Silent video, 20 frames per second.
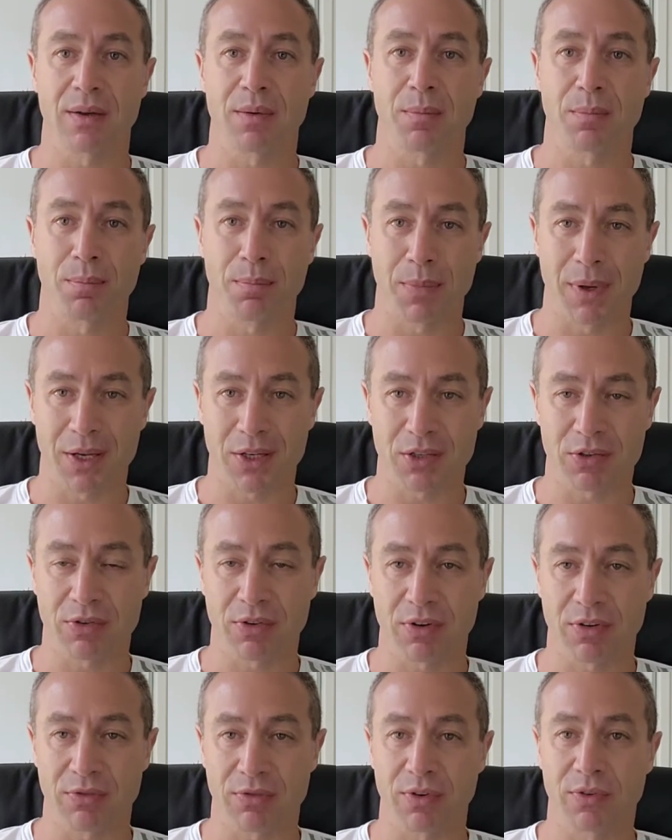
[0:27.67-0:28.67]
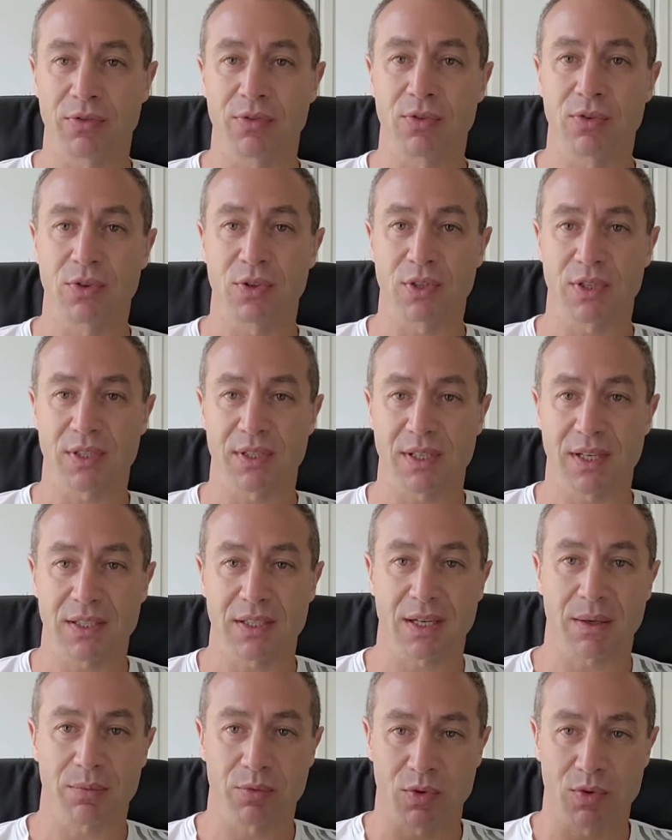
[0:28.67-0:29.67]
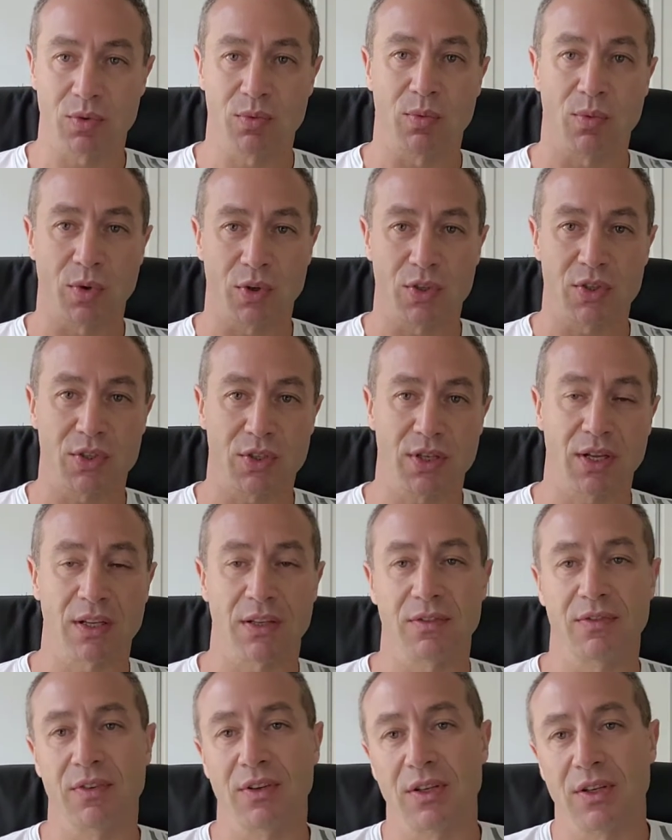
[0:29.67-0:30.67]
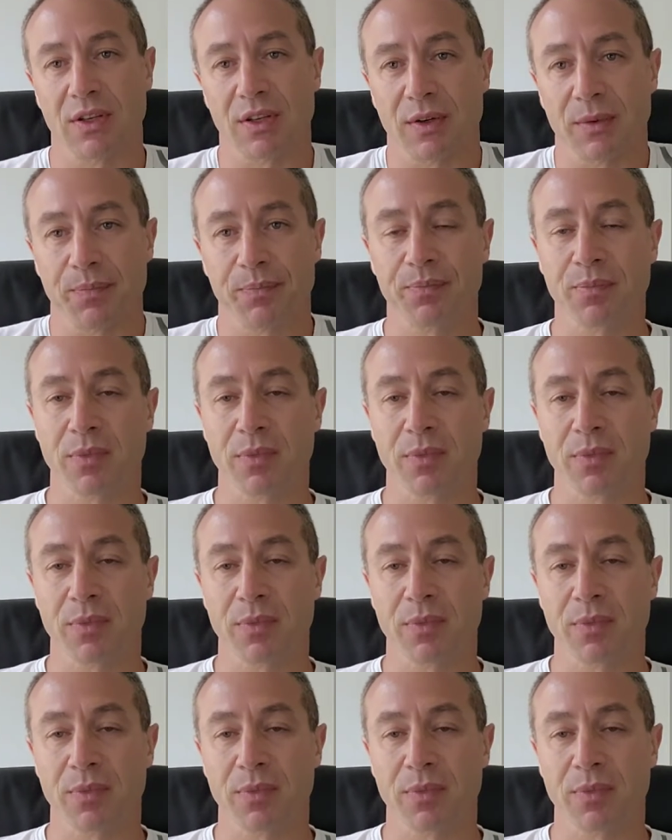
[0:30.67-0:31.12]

battery for future setup to watch that video.